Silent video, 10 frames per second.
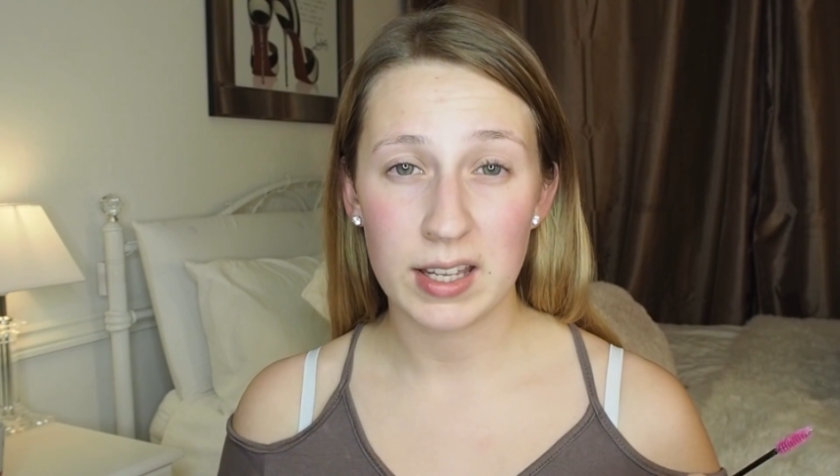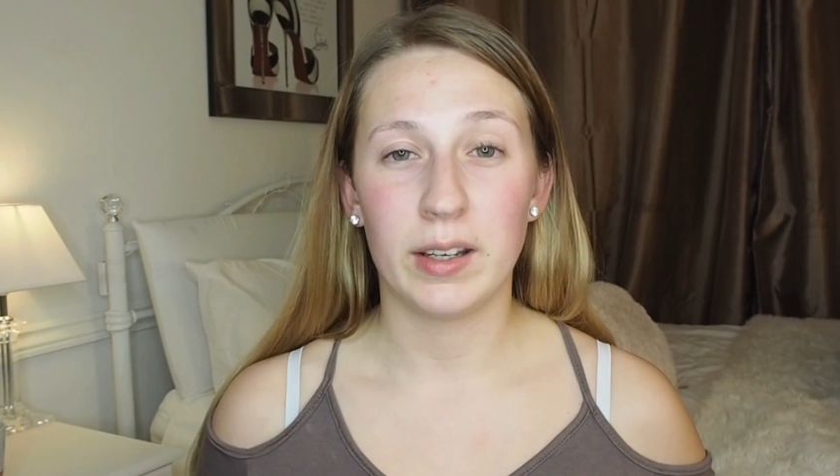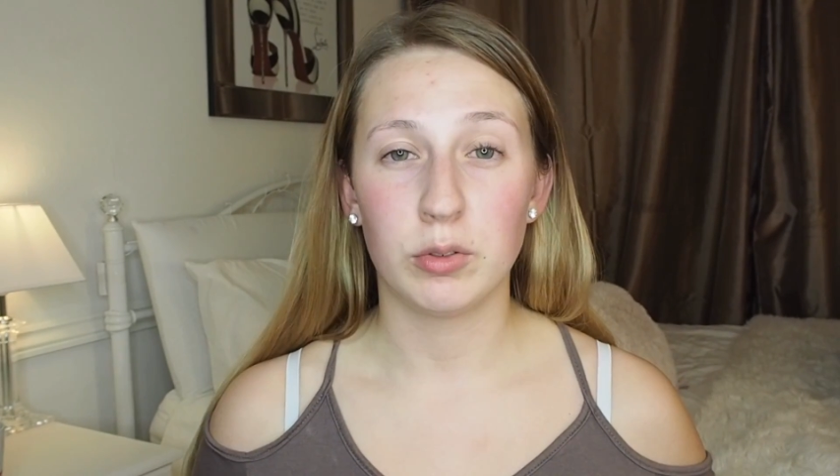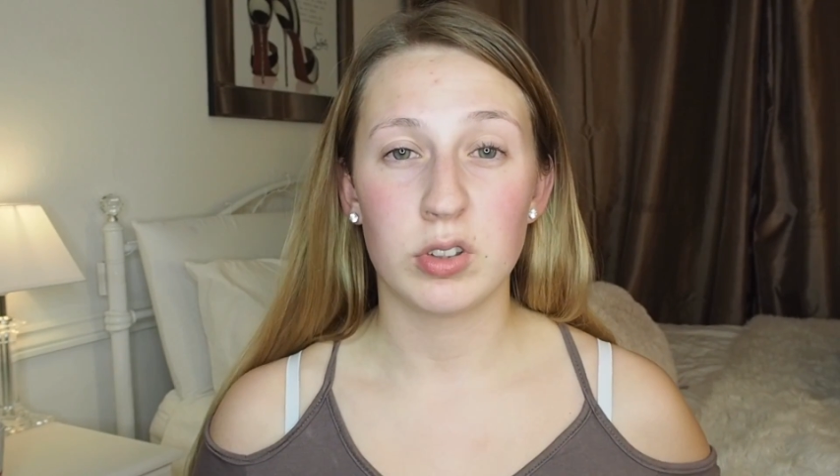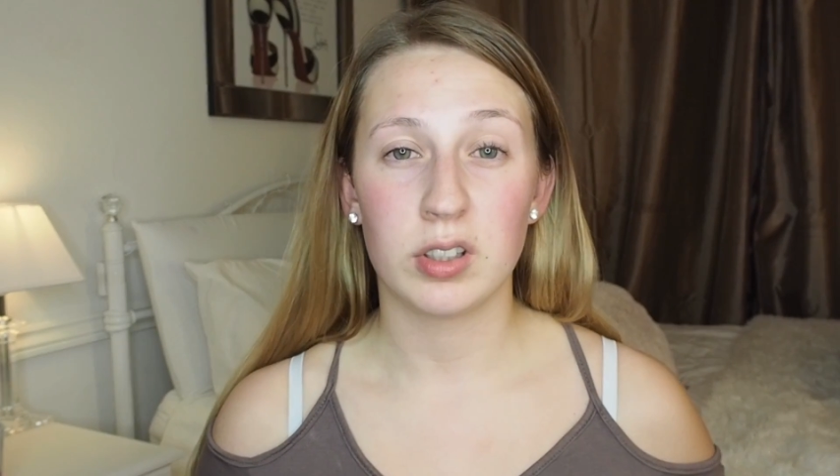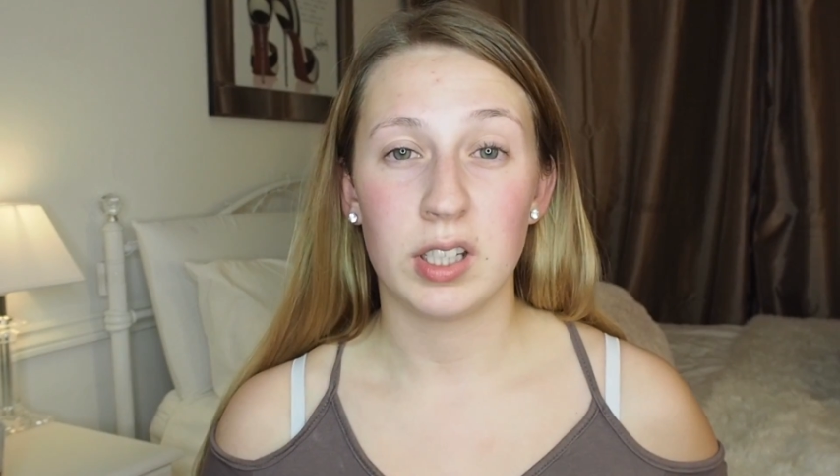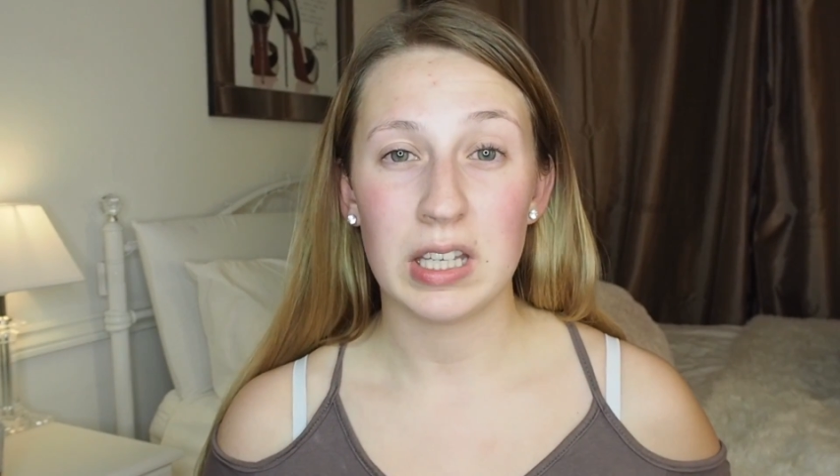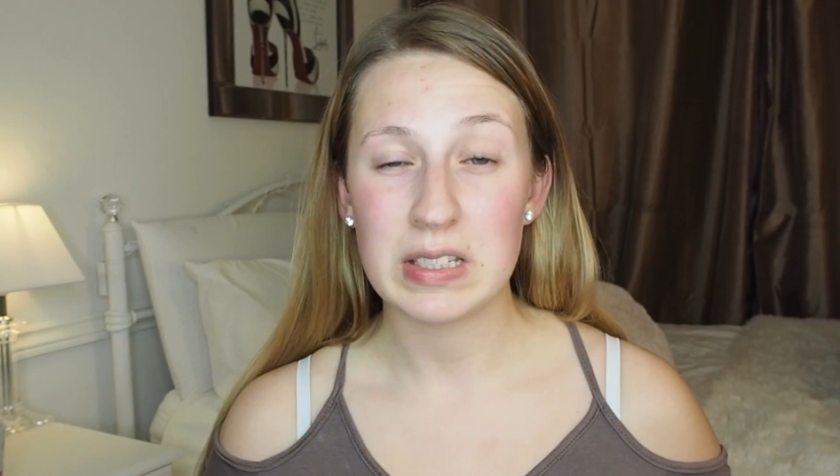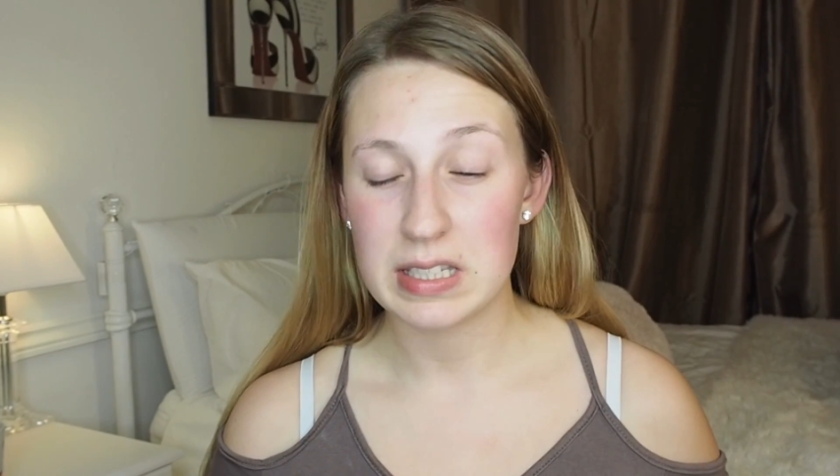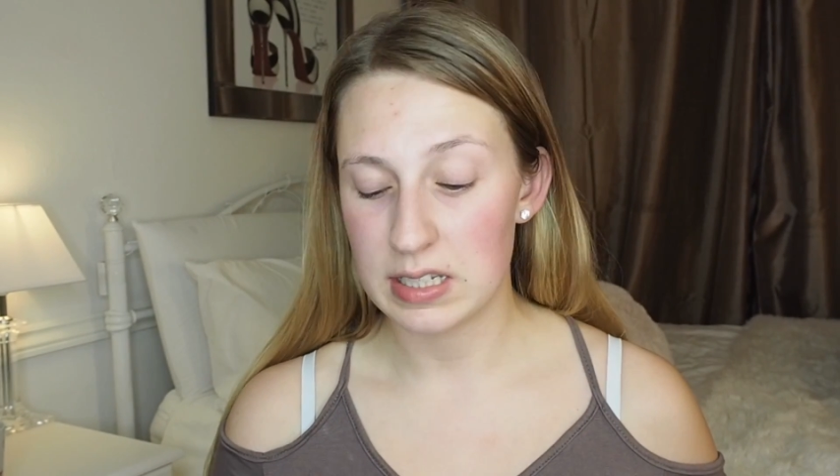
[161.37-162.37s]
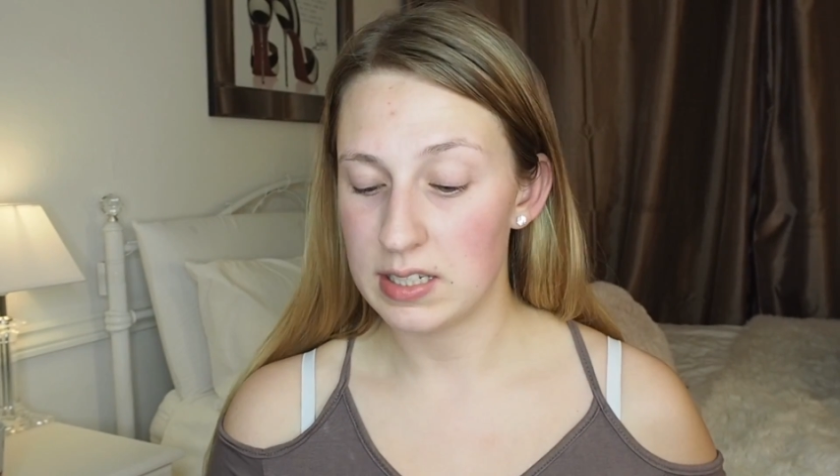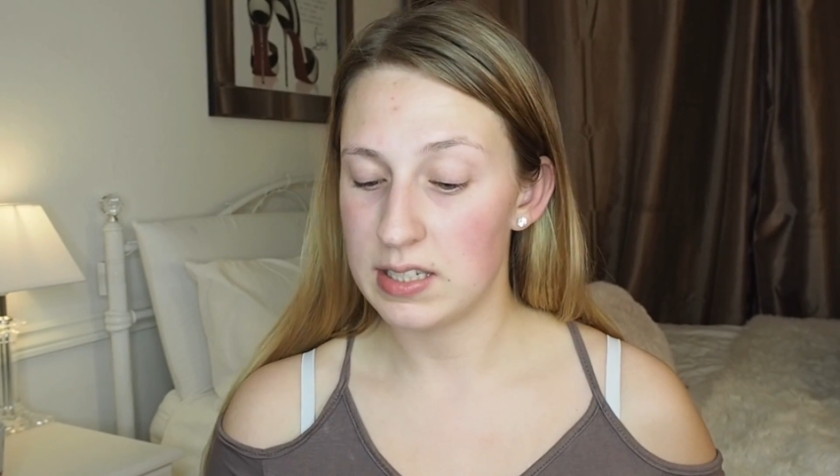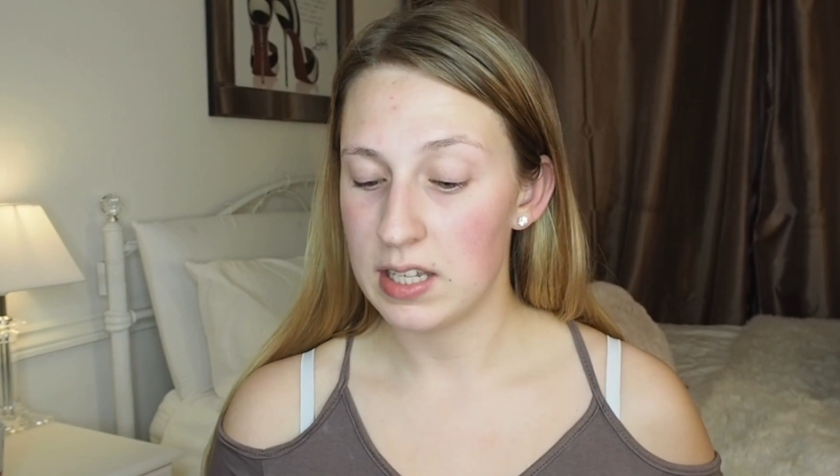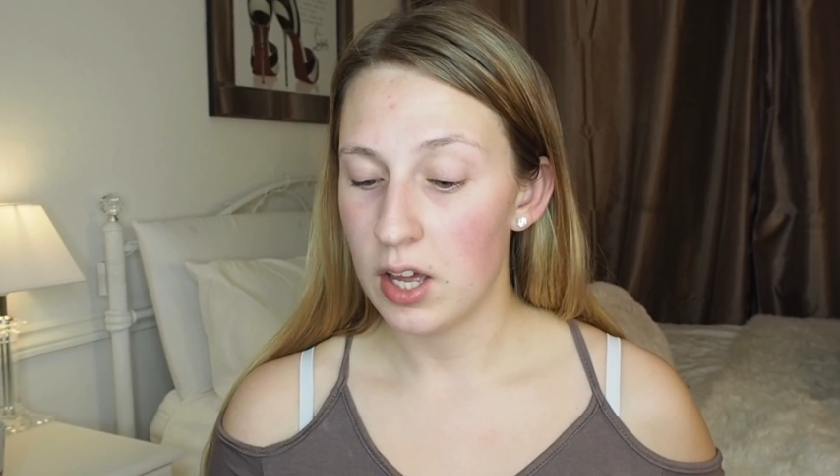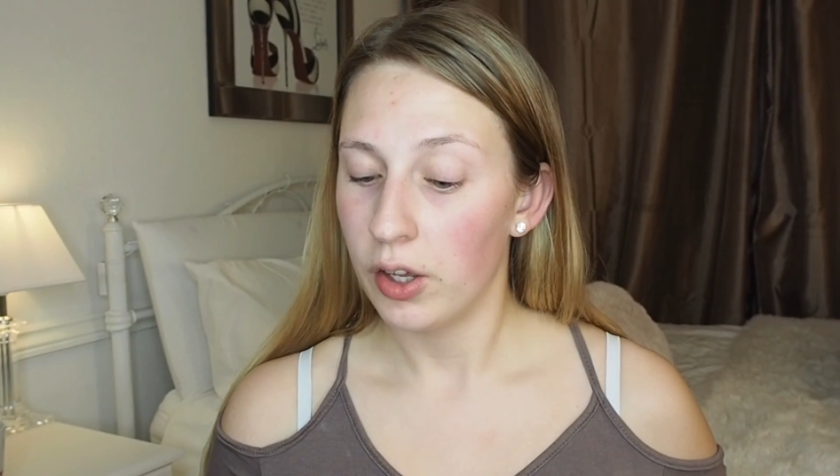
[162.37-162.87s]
And I'm just going to use this